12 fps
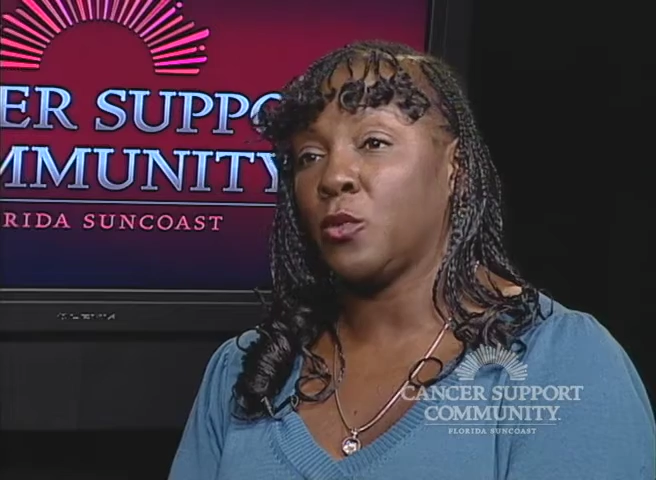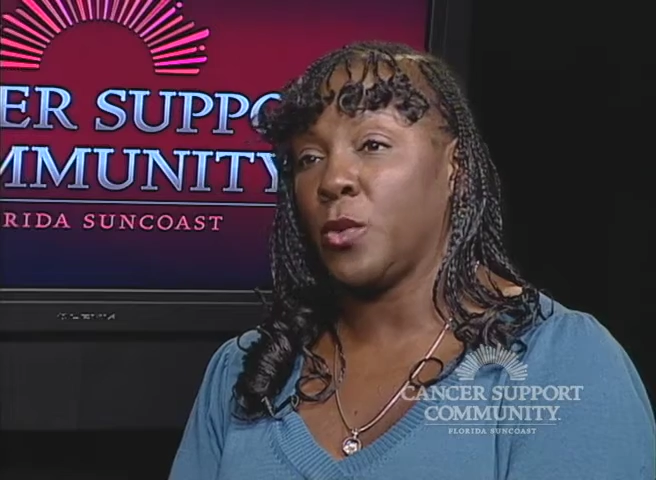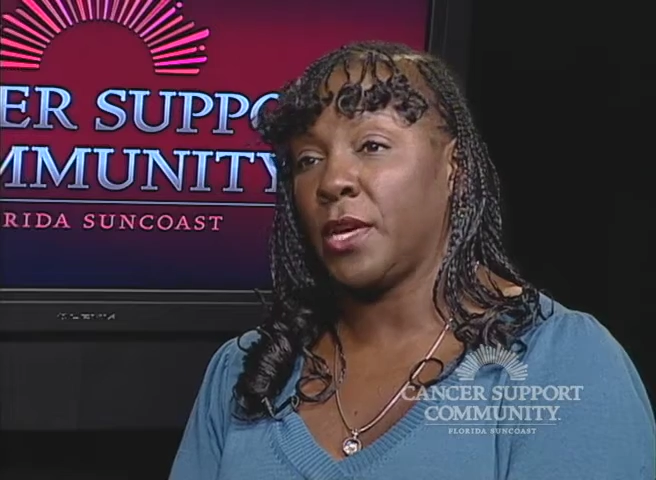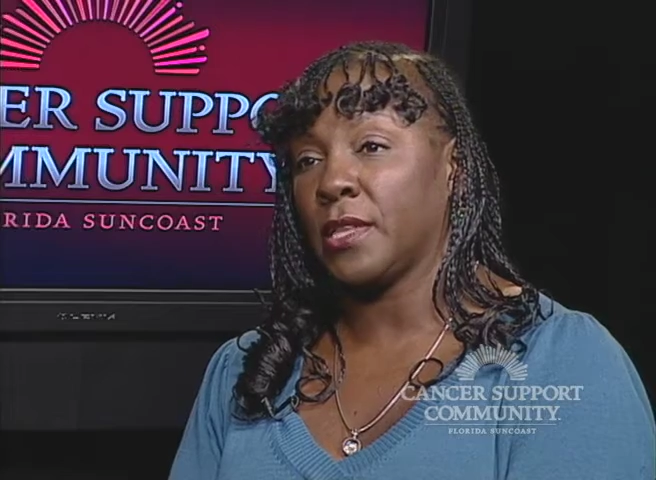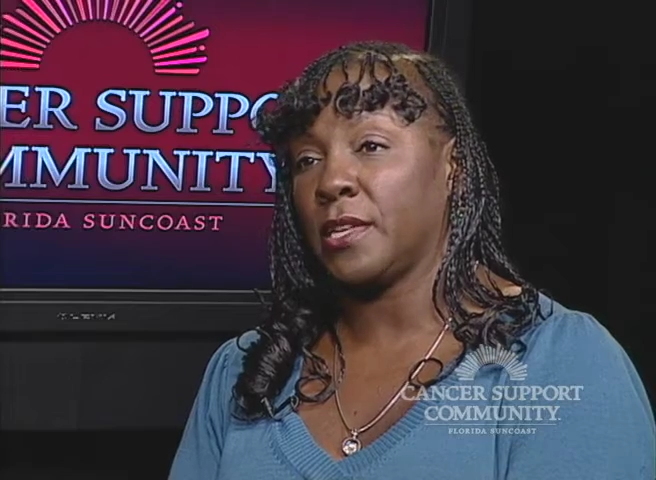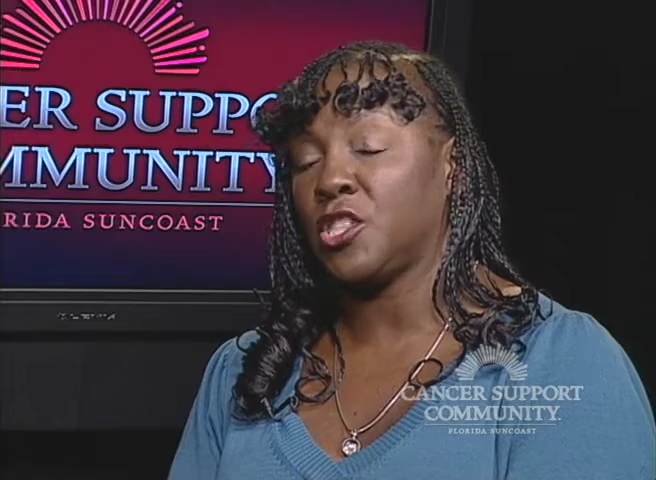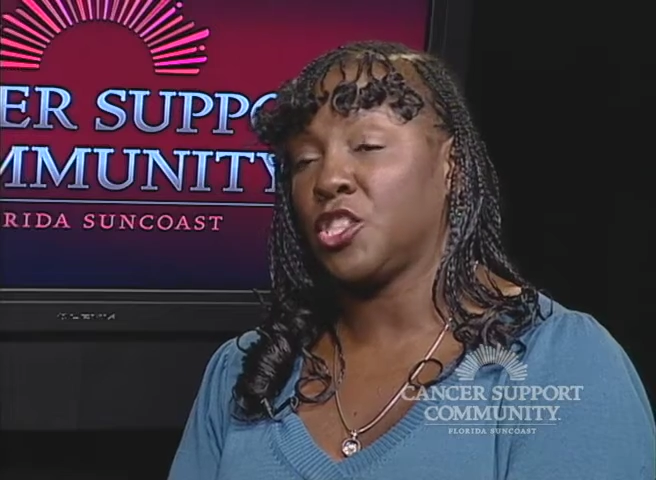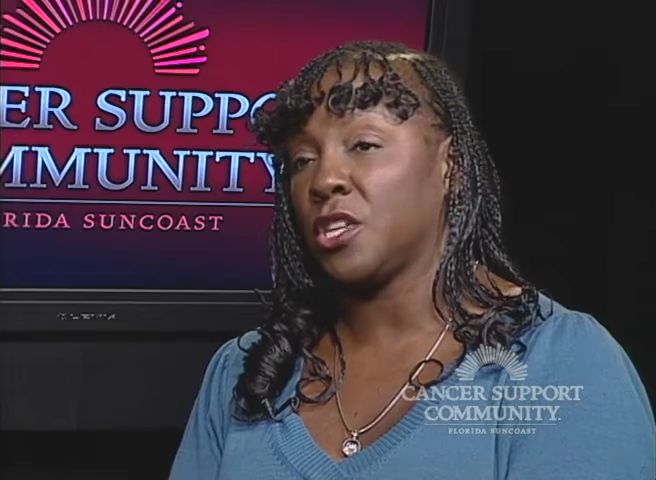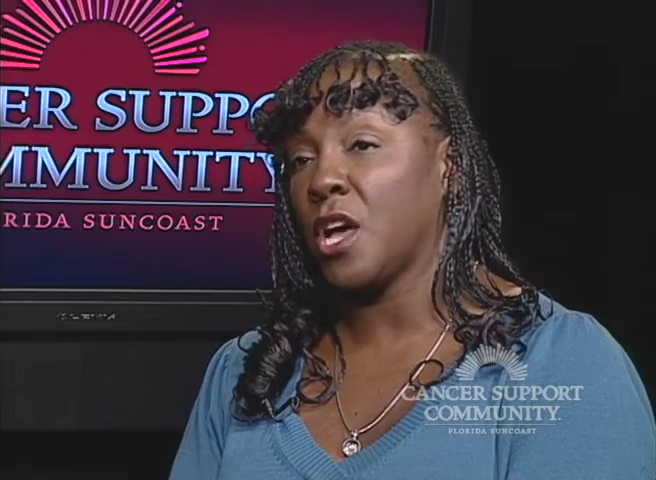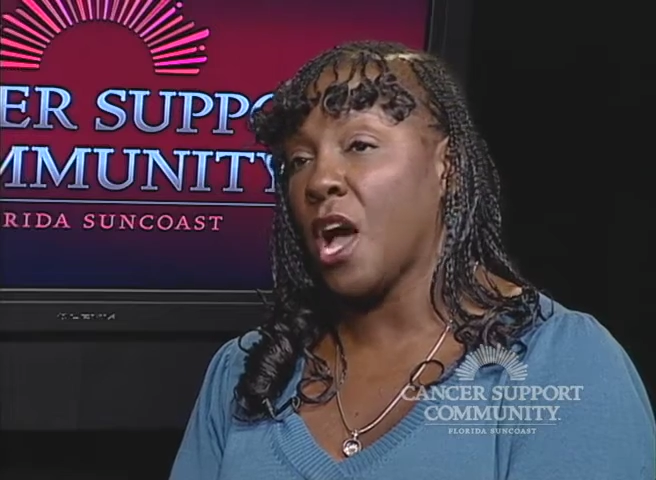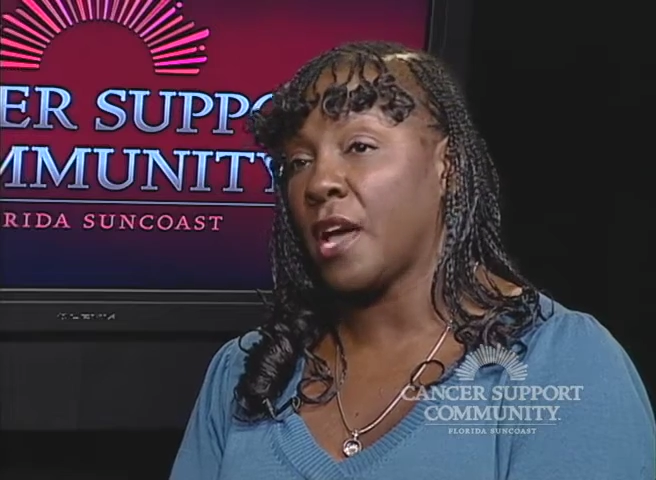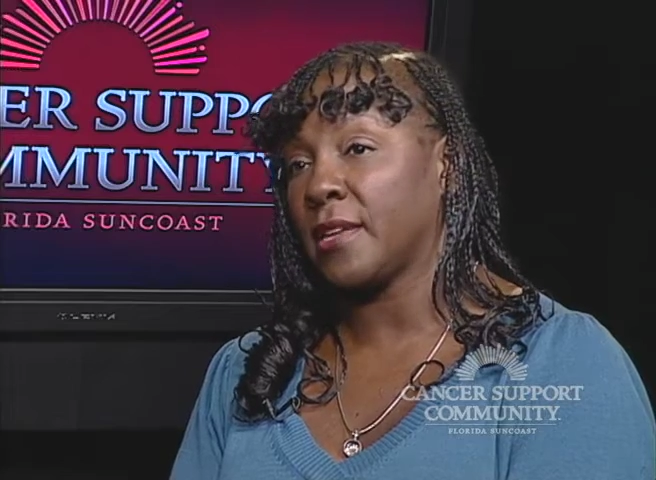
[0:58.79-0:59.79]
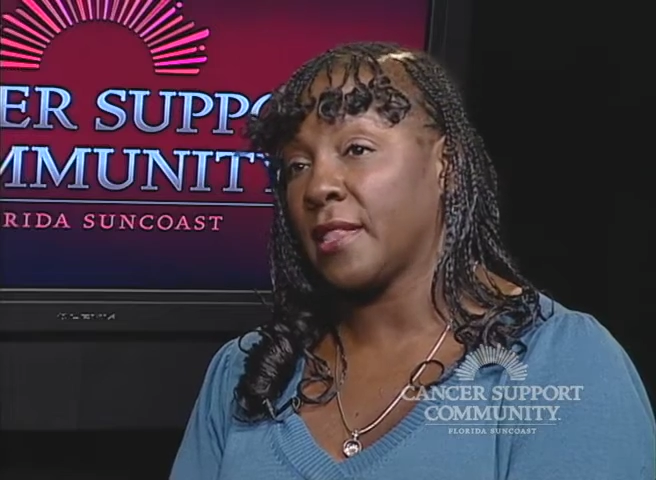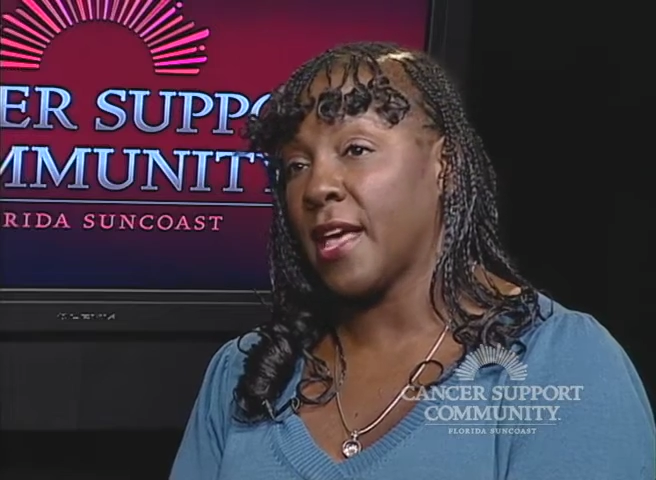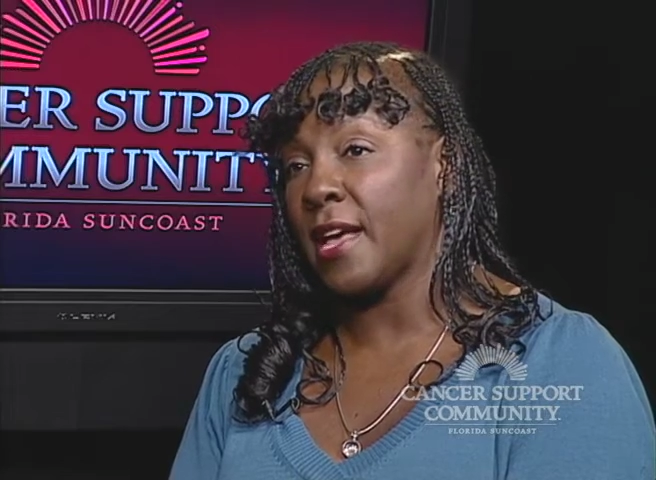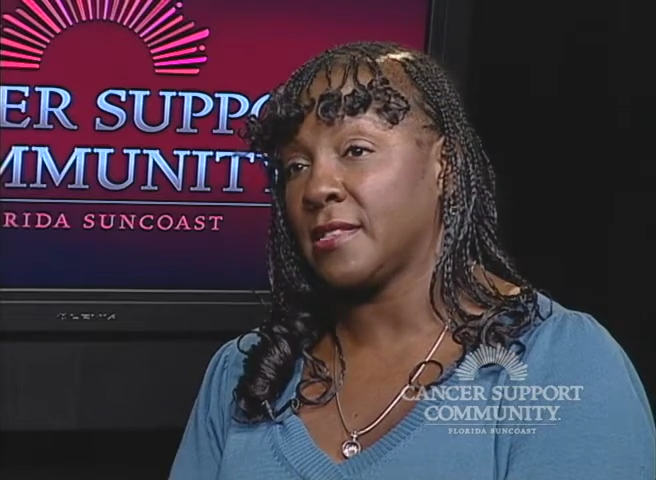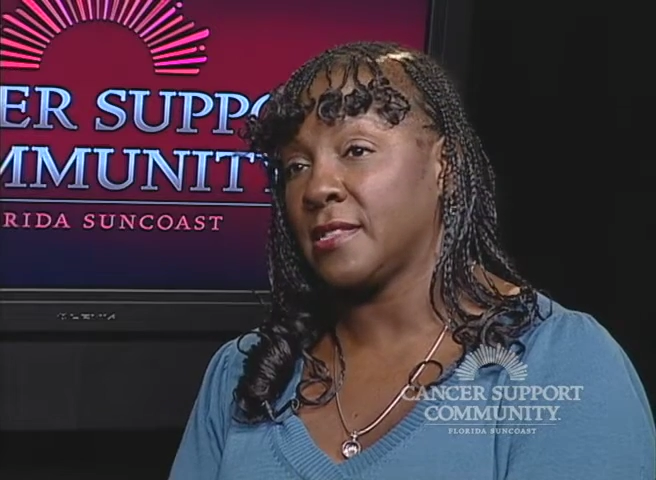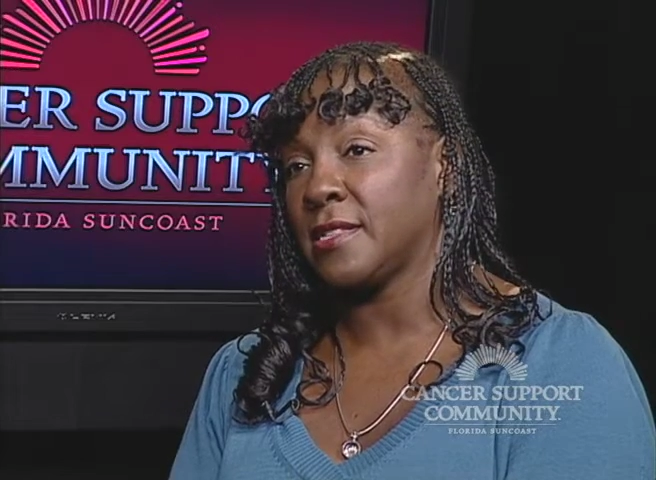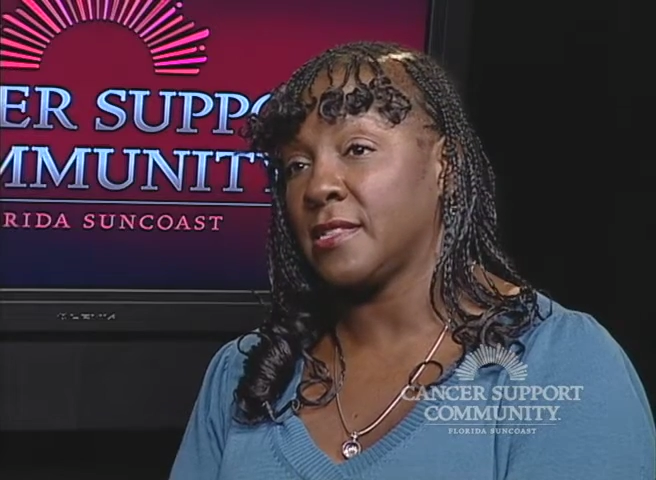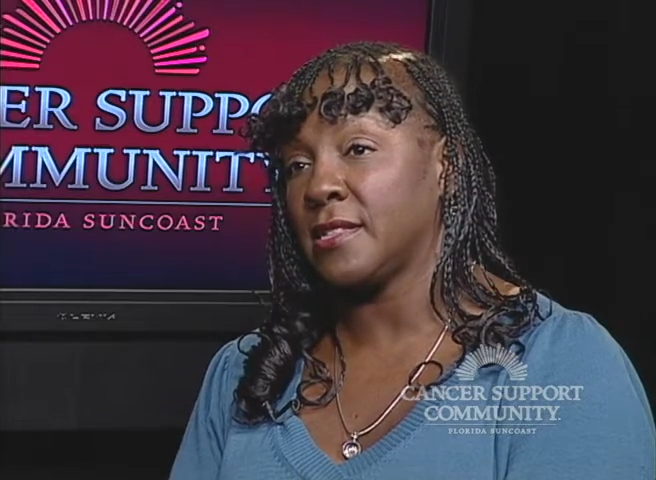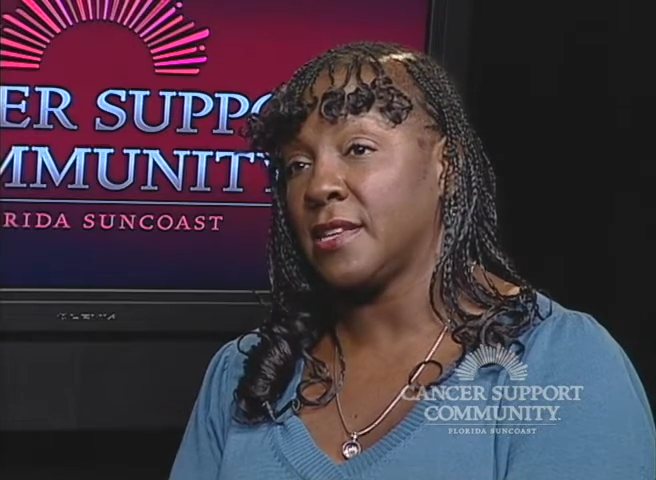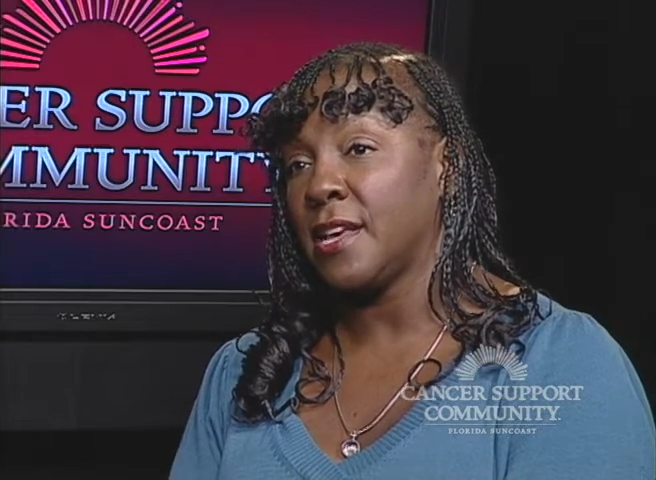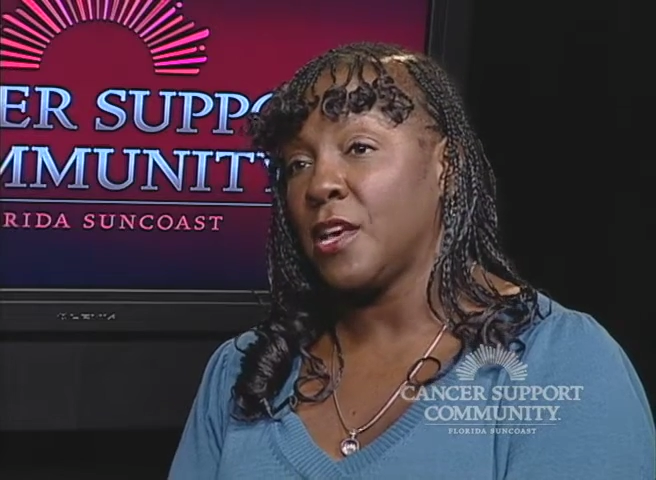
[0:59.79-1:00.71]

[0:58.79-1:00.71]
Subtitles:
weekly Shagan classes,